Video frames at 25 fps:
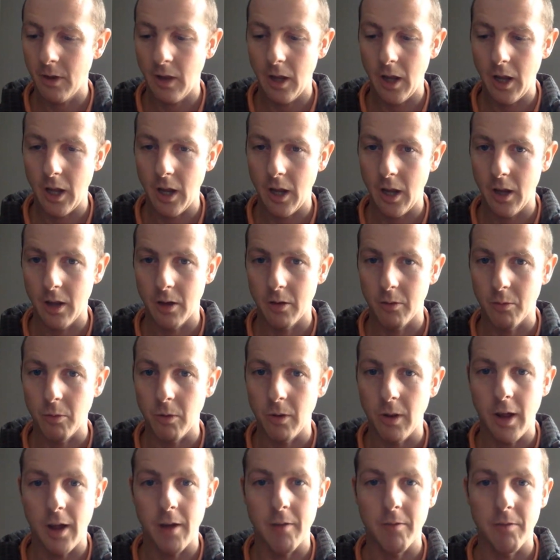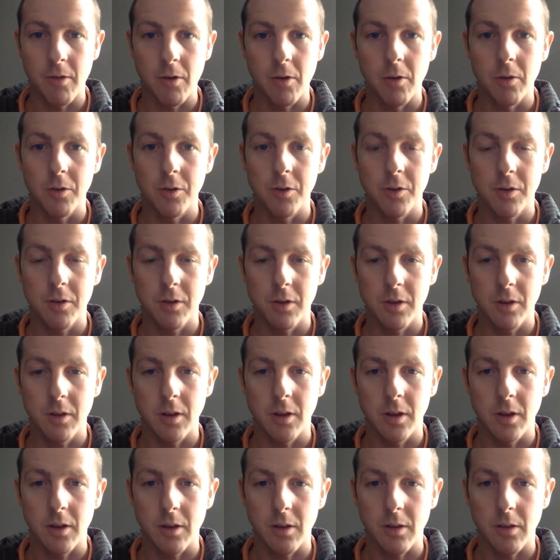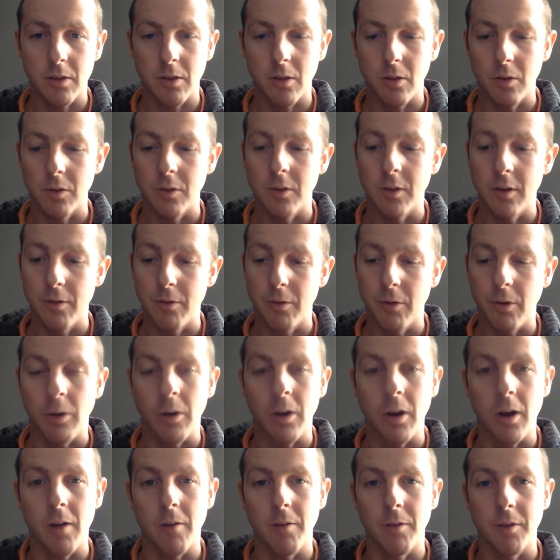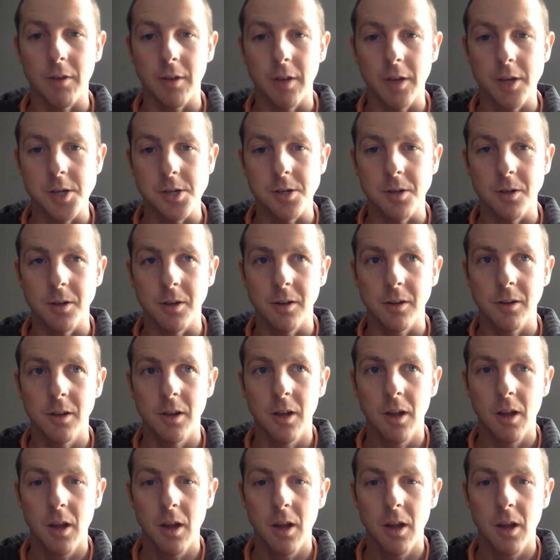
And we'll have those difficult conversations,